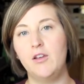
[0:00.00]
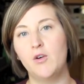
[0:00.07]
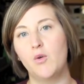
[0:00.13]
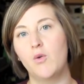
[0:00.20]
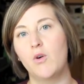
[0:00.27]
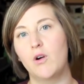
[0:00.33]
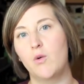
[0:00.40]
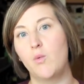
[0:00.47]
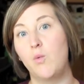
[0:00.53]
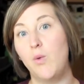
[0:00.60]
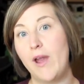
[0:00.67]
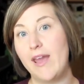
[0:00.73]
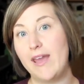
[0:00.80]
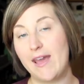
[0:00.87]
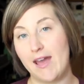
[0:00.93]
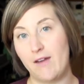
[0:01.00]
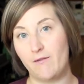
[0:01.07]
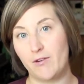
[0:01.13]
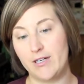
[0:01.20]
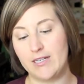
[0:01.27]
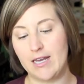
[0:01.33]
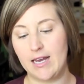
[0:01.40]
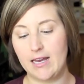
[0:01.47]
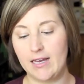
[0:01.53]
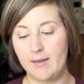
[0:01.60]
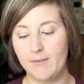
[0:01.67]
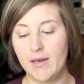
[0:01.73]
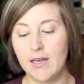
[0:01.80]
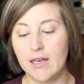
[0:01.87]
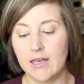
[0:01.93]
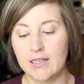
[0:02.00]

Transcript: your weight every time.